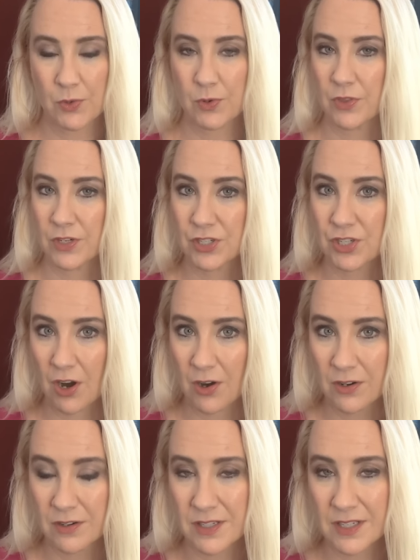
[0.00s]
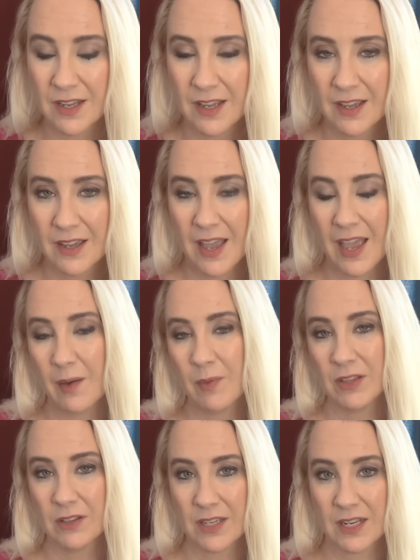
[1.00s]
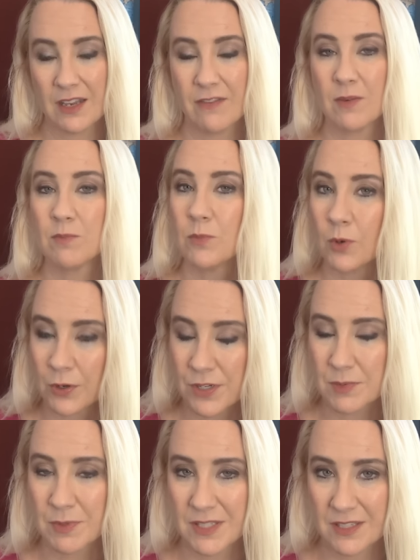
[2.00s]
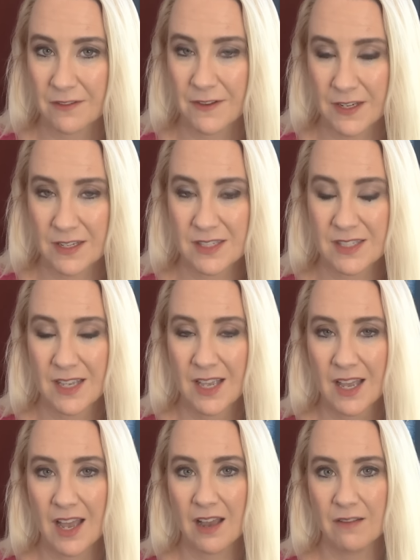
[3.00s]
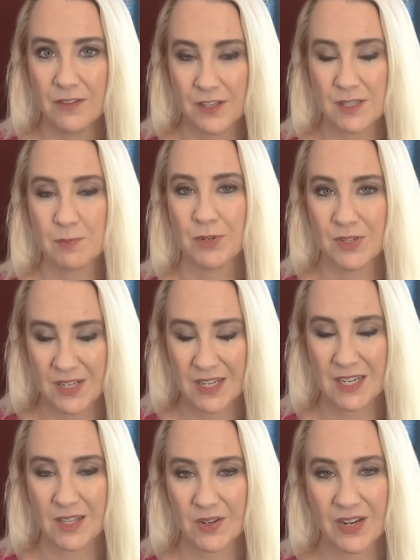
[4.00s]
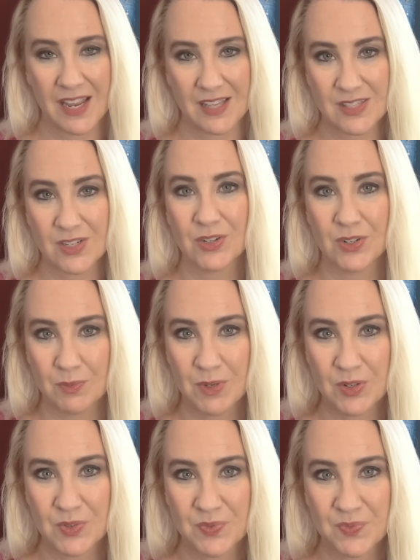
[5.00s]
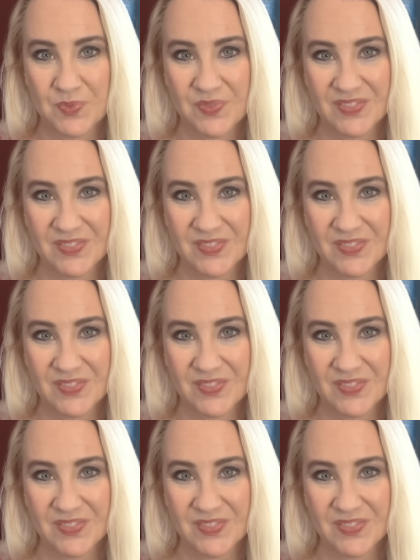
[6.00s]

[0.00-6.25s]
through the chart and we look at even more specifics of this particular Cancer New Moon.